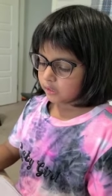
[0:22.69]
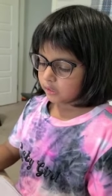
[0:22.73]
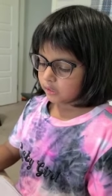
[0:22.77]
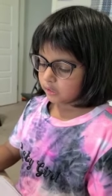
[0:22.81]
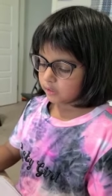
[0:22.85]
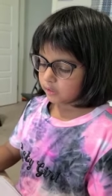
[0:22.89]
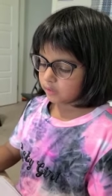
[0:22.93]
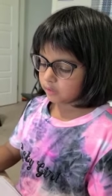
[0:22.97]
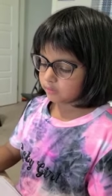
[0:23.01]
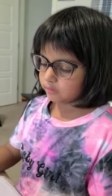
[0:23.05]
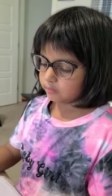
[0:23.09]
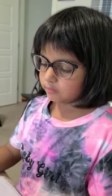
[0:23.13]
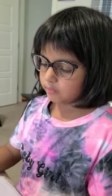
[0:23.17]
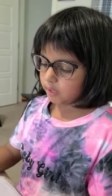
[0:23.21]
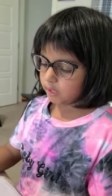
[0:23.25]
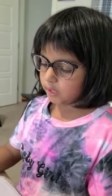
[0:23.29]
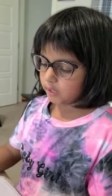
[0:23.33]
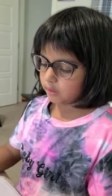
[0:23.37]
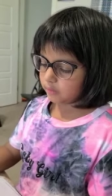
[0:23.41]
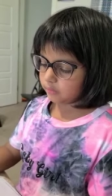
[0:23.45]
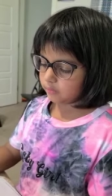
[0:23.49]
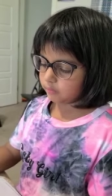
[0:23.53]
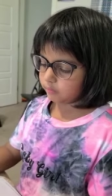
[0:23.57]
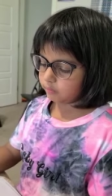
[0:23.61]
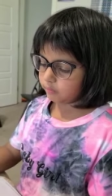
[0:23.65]
It is made
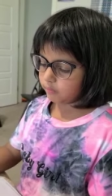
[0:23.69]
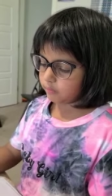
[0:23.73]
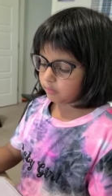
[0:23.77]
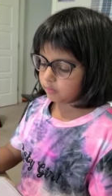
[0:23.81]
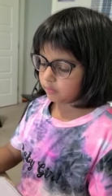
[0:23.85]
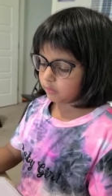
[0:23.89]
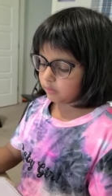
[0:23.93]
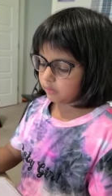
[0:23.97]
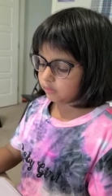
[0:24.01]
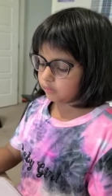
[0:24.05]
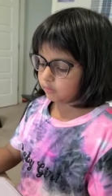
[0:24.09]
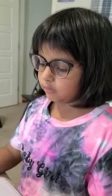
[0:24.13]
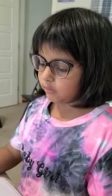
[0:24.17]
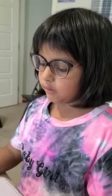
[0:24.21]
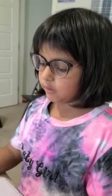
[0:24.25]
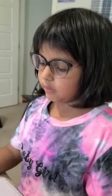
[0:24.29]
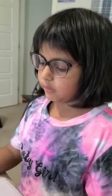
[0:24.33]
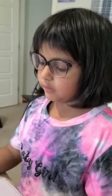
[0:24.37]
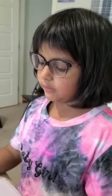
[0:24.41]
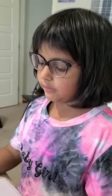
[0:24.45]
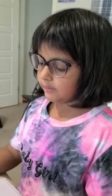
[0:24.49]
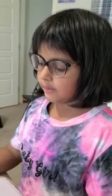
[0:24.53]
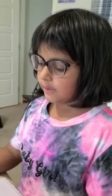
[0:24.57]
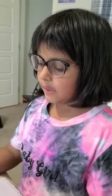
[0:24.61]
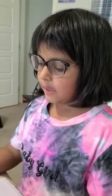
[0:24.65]
out of broken
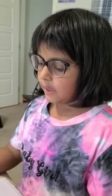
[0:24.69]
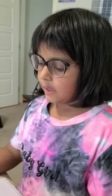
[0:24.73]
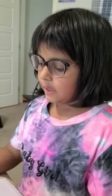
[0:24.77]
twigs,